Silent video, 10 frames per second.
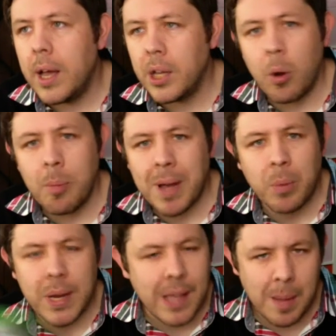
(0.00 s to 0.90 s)
going back
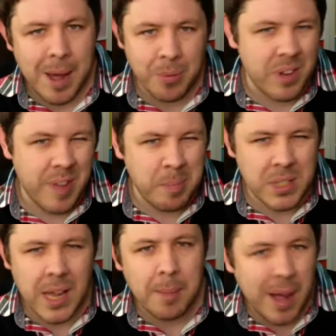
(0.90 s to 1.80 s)
when it came out in November
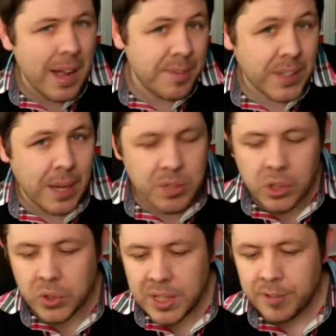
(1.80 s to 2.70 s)
time, I think that was a
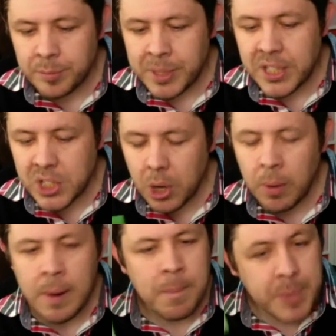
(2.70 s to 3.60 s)
good deal for me. So,
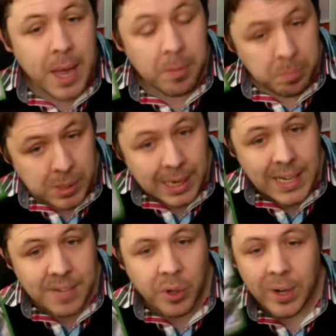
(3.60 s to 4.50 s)
yeah, glad
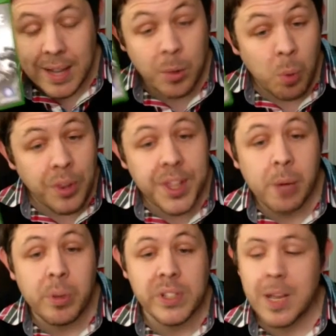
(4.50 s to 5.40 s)
I've got it. Now, the one thing I
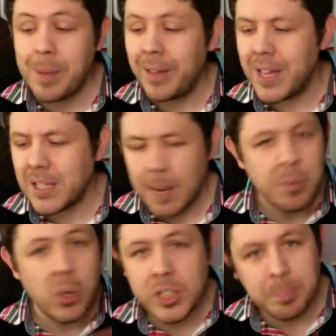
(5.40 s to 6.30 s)
will say about this, and I'm
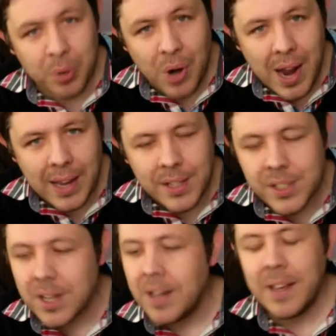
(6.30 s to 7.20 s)
not
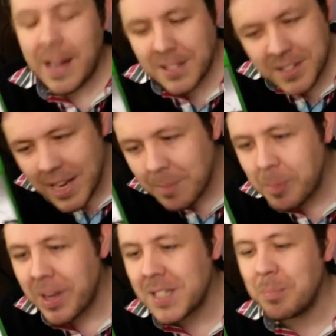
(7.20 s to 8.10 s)
surprised, hasn't taken me
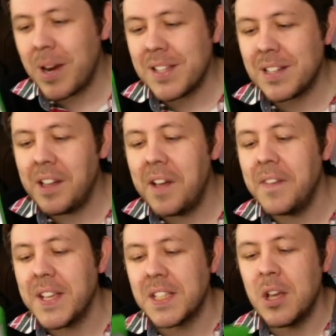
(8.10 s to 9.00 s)
by surprise to learn
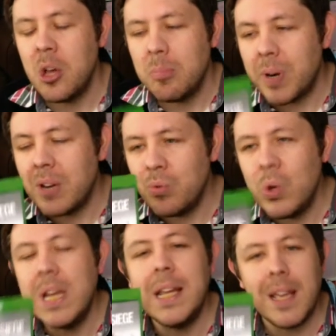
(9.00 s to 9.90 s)
this, but it
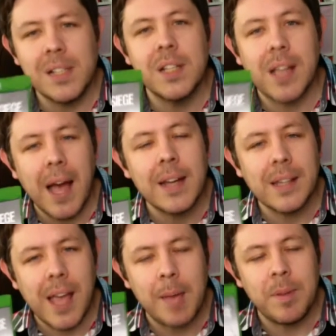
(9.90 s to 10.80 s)
really is the kind of
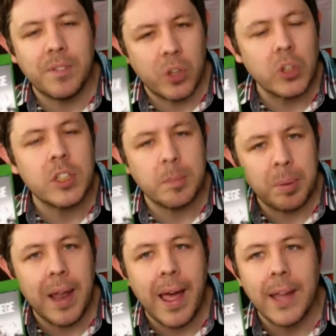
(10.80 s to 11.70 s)
game you've got to
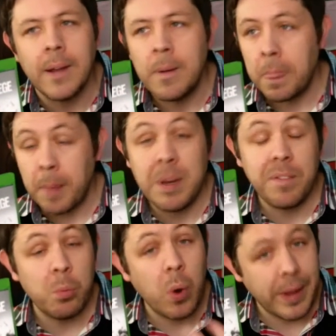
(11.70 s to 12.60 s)
play. I mean, if
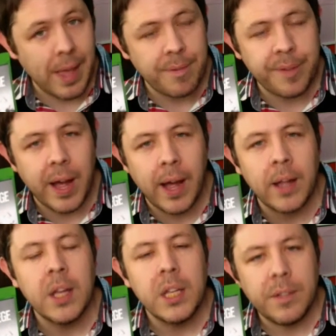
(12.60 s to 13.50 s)
you want to get far,
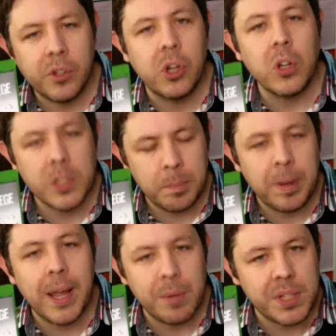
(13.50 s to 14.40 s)
you've got to
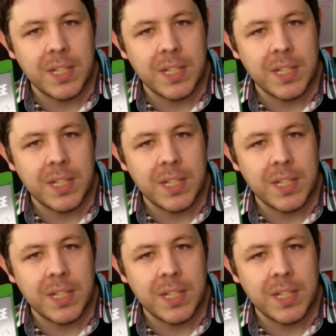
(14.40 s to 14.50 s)
play with